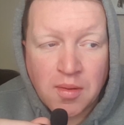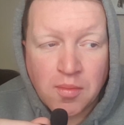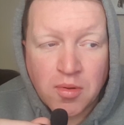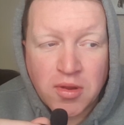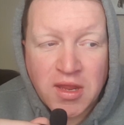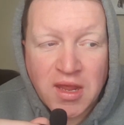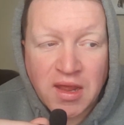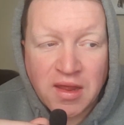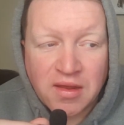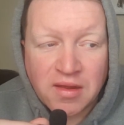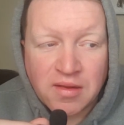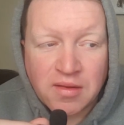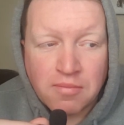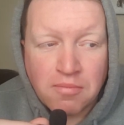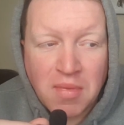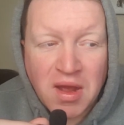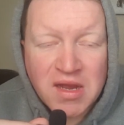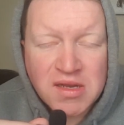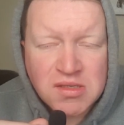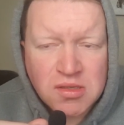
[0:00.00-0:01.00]
But yeah,
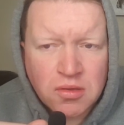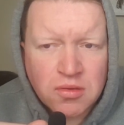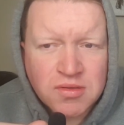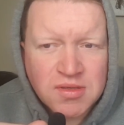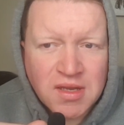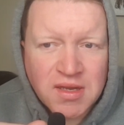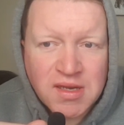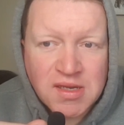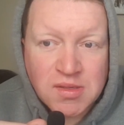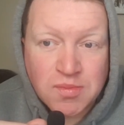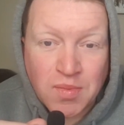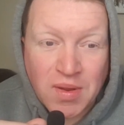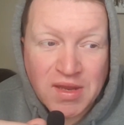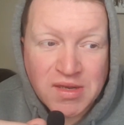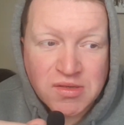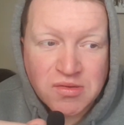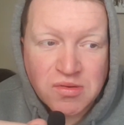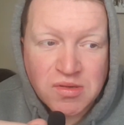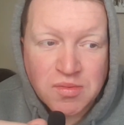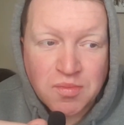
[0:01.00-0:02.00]
Max looks like he's
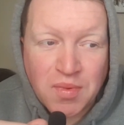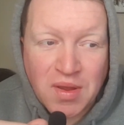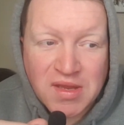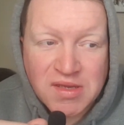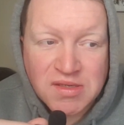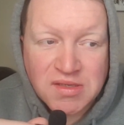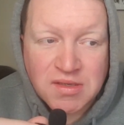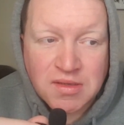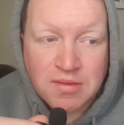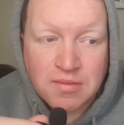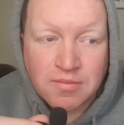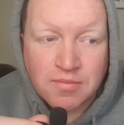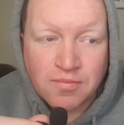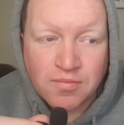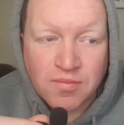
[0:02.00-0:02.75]
back to his best.